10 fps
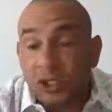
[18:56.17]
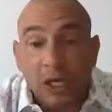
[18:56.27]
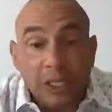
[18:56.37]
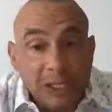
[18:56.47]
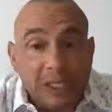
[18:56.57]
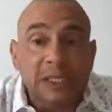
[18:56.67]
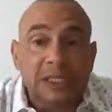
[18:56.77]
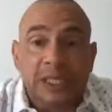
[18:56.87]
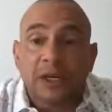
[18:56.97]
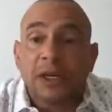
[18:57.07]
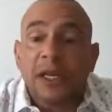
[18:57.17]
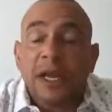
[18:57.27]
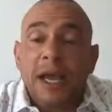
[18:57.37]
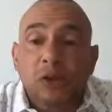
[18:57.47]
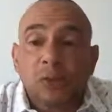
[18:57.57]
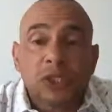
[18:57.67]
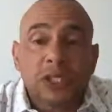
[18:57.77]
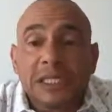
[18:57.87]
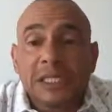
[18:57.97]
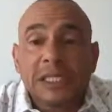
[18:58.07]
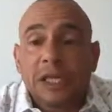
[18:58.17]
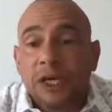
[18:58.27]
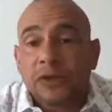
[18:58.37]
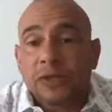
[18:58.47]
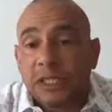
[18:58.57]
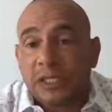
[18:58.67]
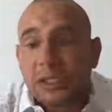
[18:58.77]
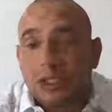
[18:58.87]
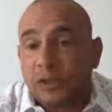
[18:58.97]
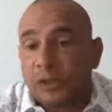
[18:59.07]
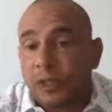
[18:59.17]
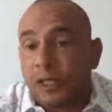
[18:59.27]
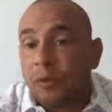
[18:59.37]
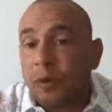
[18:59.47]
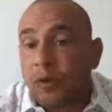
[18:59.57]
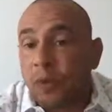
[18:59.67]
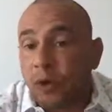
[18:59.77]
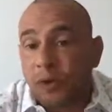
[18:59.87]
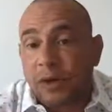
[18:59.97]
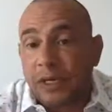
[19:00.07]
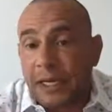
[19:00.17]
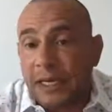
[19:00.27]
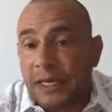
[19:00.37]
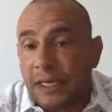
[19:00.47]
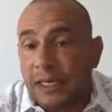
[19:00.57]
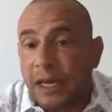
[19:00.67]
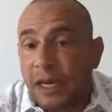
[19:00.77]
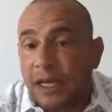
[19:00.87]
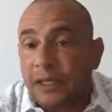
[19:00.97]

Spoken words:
City Center had almost 1,600 listings, or Port Credit had 89,